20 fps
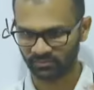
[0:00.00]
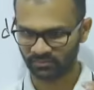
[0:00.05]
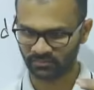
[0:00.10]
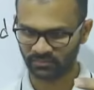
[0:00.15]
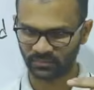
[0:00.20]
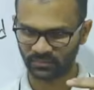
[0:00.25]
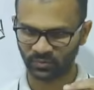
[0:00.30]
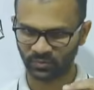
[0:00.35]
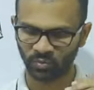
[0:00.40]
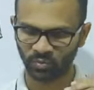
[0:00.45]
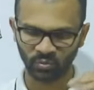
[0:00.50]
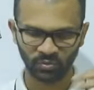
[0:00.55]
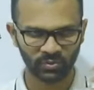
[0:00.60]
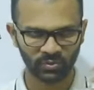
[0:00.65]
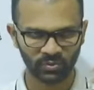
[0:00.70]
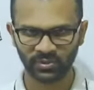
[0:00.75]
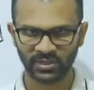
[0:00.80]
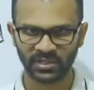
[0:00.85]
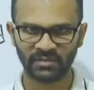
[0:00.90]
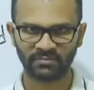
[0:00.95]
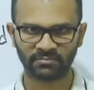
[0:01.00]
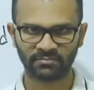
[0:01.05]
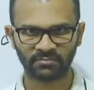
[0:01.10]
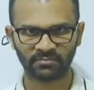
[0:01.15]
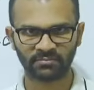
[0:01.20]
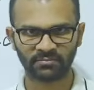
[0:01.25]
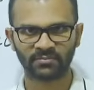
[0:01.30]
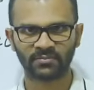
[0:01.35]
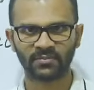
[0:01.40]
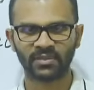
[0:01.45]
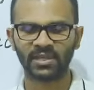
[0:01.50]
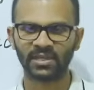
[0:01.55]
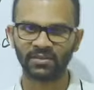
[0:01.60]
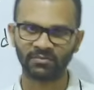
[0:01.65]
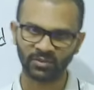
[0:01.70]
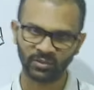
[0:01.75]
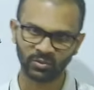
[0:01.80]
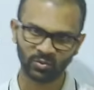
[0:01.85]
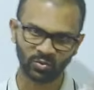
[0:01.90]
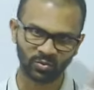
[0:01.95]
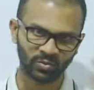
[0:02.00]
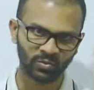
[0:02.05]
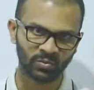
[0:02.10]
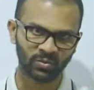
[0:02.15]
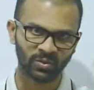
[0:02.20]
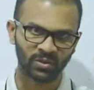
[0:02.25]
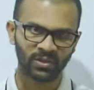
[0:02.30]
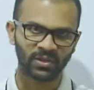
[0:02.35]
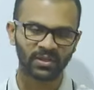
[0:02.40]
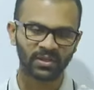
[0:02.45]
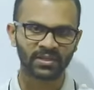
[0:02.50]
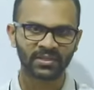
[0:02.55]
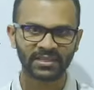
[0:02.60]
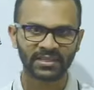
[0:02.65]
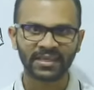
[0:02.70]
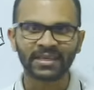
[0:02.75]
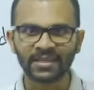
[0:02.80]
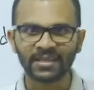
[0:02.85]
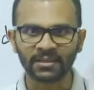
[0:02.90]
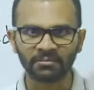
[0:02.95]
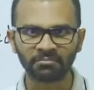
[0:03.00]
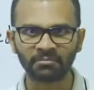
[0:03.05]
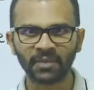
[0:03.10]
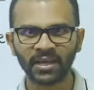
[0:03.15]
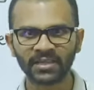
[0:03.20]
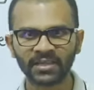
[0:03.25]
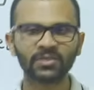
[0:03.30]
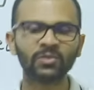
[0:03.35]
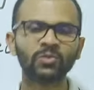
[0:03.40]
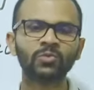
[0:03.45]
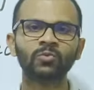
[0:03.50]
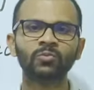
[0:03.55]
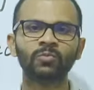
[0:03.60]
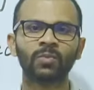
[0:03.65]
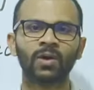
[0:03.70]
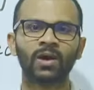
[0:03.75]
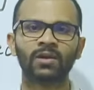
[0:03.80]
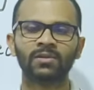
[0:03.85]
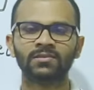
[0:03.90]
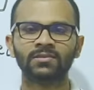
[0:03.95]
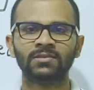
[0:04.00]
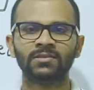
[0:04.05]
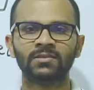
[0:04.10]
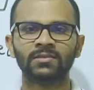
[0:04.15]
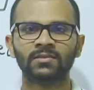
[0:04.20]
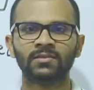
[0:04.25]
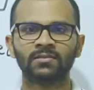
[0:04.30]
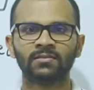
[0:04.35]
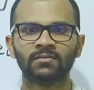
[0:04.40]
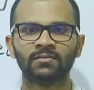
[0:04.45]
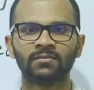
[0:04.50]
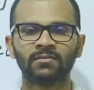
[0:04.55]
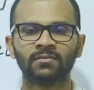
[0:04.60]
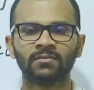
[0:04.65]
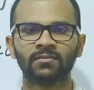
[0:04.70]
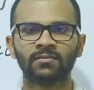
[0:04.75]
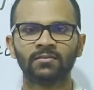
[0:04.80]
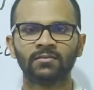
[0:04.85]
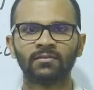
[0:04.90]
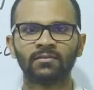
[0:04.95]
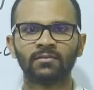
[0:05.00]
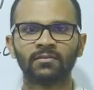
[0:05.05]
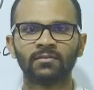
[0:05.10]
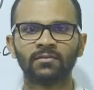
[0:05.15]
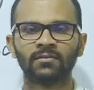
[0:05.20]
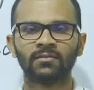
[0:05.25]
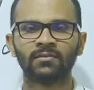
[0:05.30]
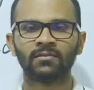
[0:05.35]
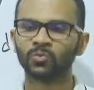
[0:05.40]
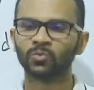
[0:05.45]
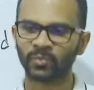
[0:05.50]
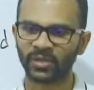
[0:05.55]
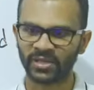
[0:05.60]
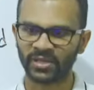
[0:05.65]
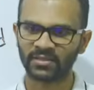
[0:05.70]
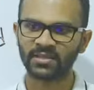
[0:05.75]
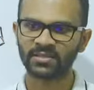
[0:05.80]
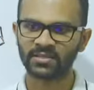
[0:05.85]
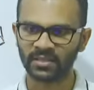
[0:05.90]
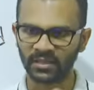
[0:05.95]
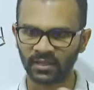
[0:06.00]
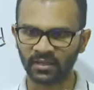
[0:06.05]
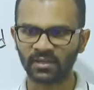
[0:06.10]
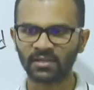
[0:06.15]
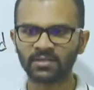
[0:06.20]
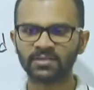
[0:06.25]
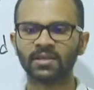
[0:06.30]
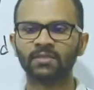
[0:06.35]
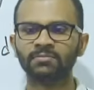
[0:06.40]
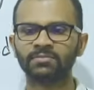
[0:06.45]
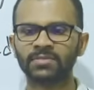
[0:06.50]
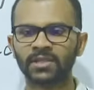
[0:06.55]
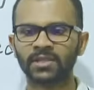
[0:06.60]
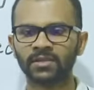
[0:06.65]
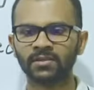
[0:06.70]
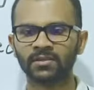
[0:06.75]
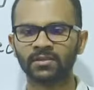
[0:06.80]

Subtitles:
even though they combine two parts to make the single subject,